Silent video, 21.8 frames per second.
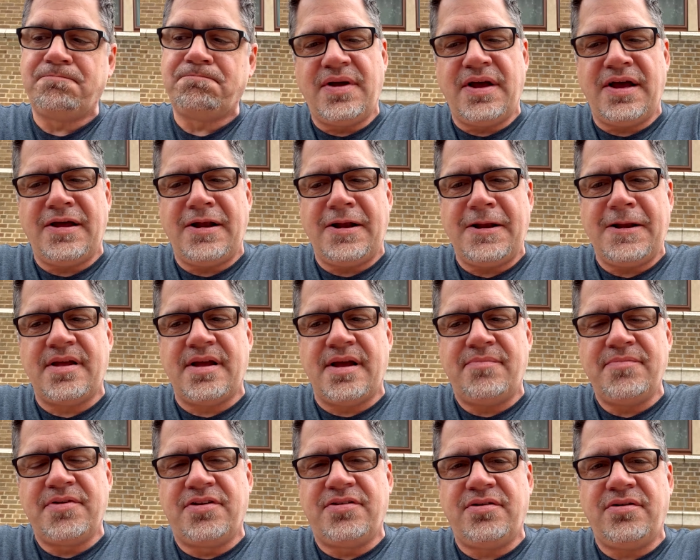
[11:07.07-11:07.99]
And
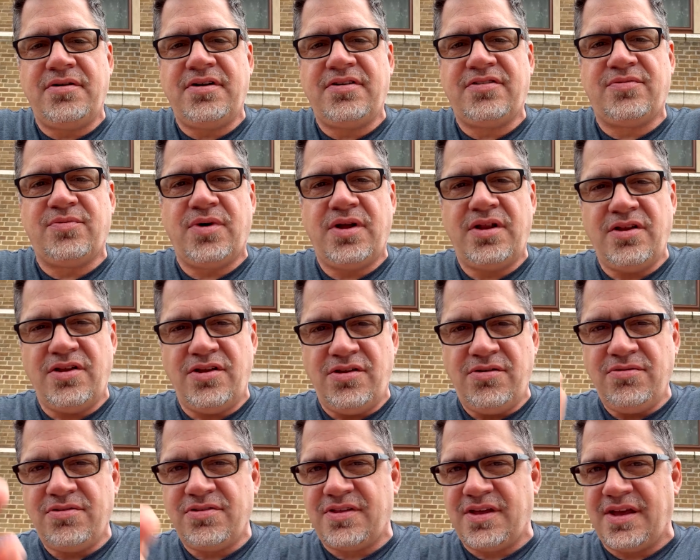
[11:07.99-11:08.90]
I'm curious what
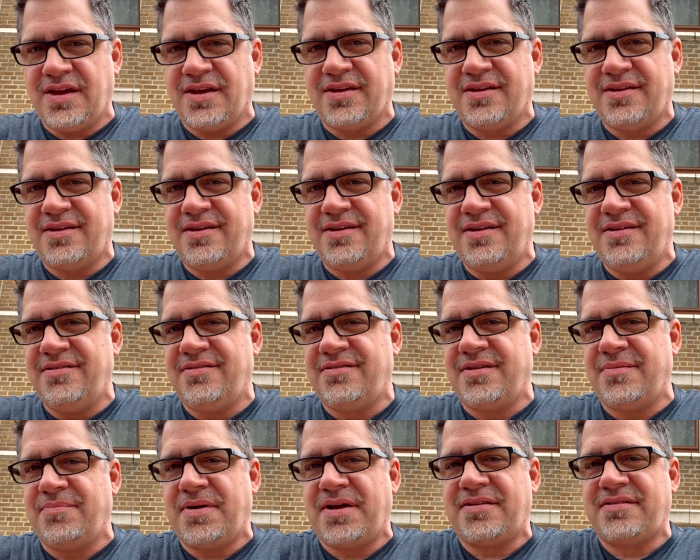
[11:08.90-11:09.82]
you think is
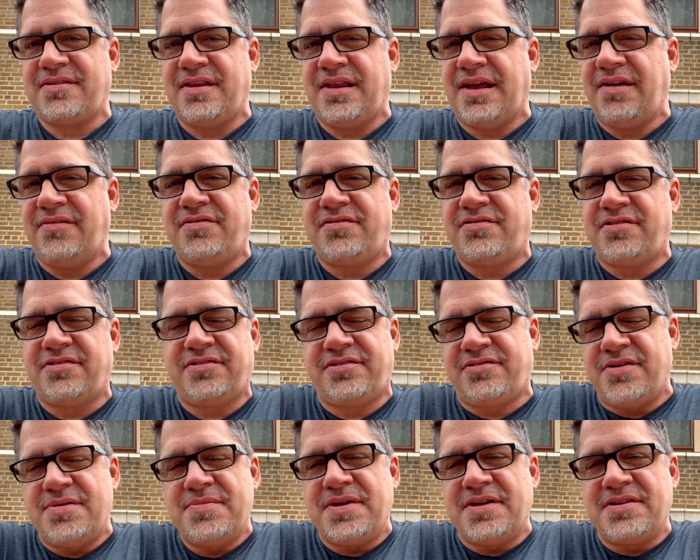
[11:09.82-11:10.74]
the best live
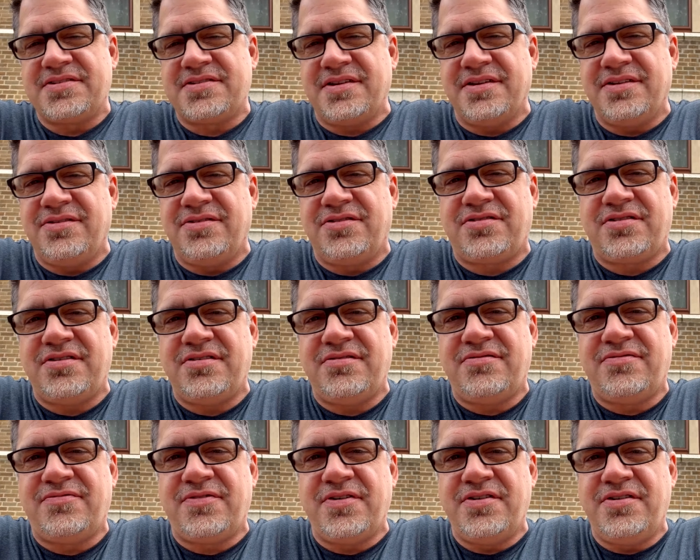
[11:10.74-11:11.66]
streaming solution
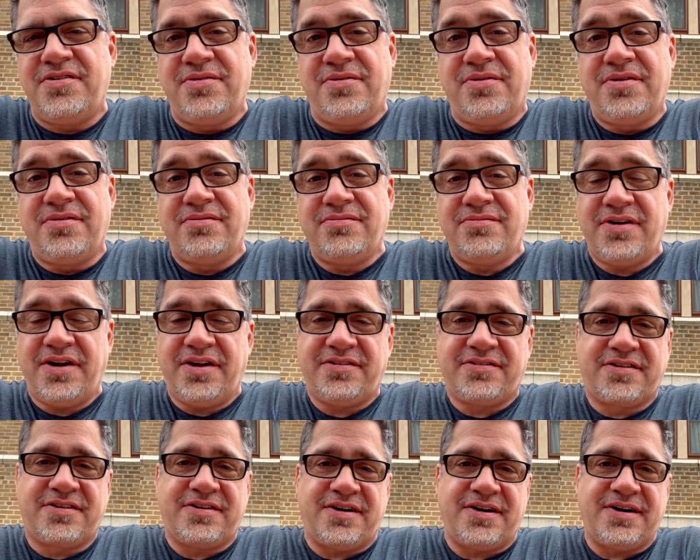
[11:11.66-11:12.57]
for your race
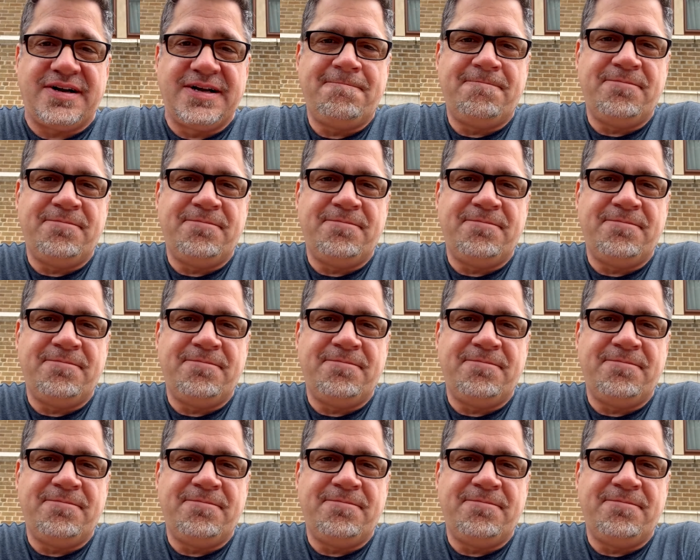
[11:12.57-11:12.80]
car.